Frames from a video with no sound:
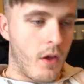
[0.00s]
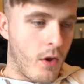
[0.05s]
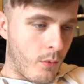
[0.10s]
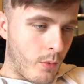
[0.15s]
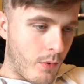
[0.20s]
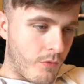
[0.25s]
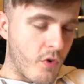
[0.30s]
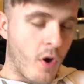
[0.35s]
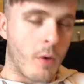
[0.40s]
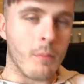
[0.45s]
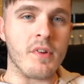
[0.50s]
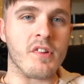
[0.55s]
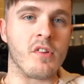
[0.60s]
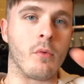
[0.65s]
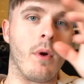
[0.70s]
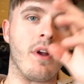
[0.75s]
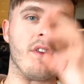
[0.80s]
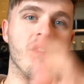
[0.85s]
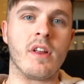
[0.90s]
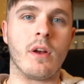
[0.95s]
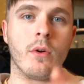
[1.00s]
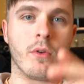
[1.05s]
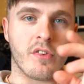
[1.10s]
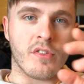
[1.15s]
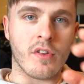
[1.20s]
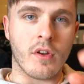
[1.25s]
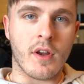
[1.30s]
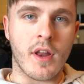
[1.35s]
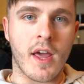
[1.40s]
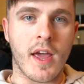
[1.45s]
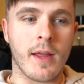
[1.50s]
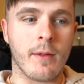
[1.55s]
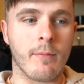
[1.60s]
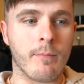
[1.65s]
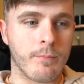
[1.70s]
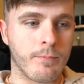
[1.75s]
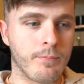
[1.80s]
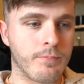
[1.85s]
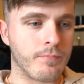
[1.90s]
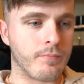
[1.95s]
We've not missed a Wednesday or a Sunday
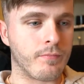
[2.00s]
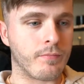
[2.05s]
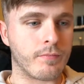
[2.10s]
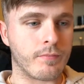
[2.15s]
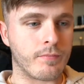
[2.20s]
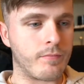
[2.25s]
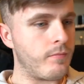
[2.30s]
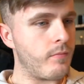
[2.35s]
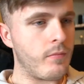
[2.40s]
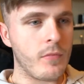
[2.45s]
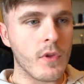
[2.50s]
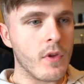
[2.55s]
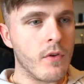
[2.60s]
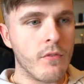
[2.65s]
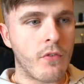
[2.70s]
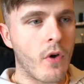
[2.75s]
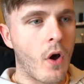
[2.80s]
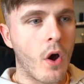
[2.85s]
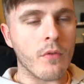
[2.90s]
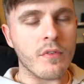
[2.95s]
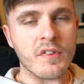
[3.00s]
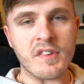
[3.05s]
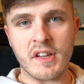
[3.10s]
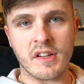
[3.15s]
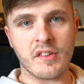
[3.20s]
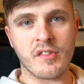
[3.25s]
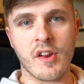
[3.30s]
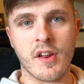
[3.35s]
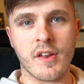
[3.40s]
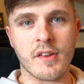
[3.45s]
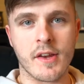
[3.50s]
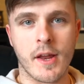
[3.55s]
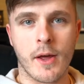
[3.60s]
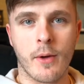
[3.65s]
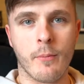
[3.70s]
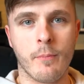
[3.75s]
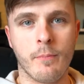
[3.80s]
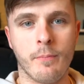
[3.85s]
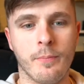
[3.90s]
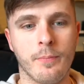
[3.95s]
for over six years now.